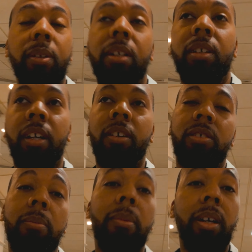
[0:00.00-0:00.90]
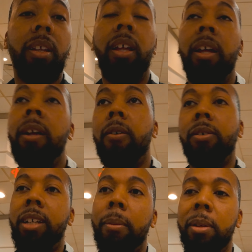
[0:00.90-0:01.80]
$300 a month
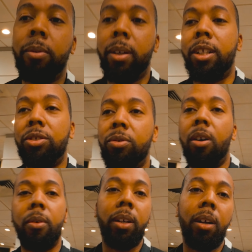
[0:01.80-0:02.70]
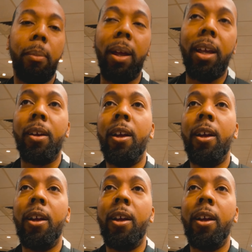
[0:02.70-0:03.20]
on top of the rent that you already are paying.